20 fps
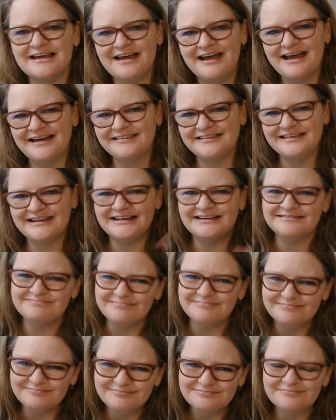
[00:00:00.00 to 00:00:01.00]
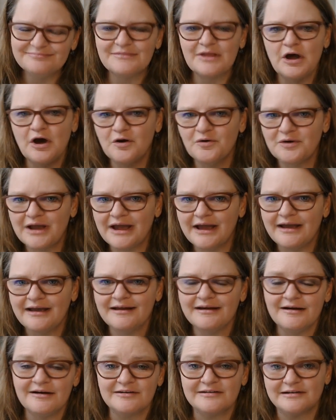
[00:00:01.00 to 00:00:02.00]
and then mm, okay
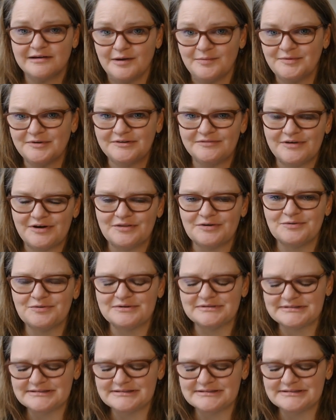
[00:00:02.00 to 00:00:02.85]
on a couple of other ones.